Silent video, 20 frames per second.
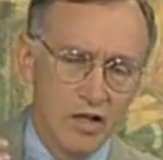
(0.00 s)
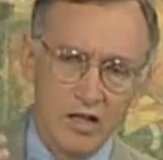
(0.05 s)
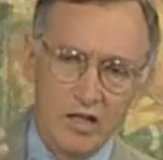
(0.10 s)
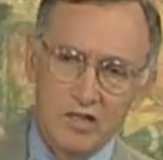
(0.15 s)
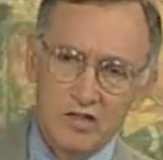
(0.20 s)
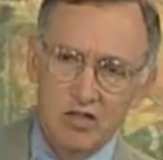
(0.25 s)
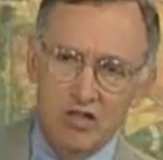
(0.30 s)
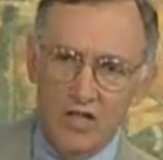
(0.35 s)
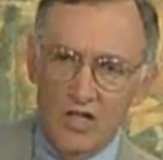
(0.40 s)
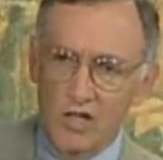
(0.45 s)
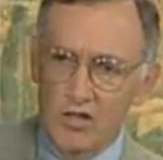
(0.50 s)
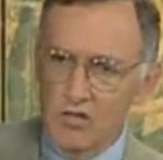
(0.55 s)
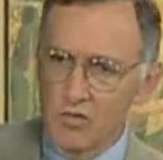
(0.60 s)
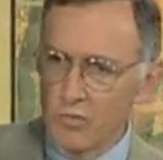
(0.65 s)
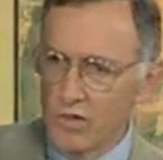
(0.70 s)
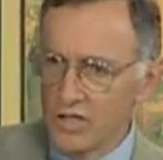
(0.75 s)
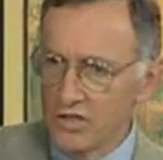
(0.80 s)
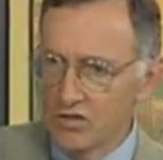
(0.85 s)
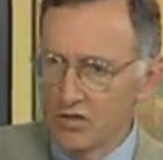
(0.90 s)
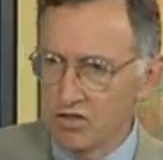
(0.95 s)
and he tells
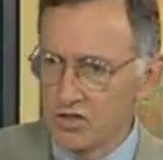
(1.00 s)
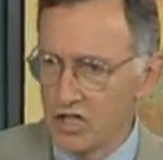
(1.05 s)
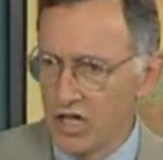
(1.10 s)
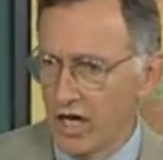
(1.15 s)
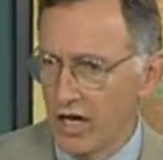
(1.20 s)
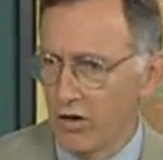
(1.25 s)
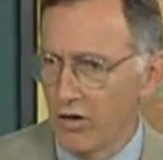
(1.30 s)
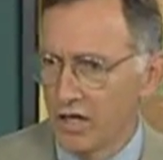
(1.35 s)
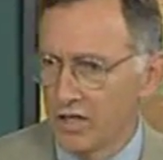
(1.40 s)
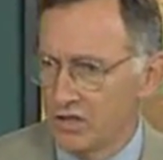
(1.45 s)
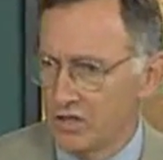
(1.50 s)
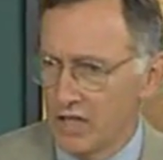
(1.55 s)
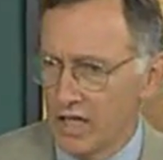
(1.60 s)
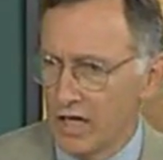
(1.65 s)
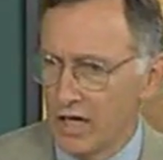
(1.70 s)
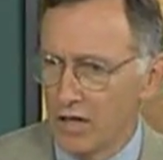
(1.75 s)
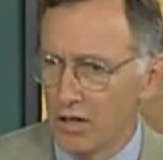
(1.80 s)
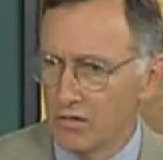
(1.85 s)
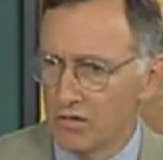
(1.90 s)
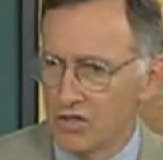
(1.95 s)
him to tear it
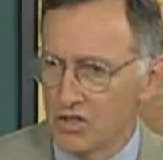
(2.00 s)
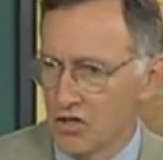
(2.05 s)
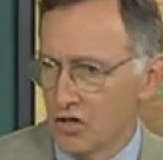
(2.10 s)
down.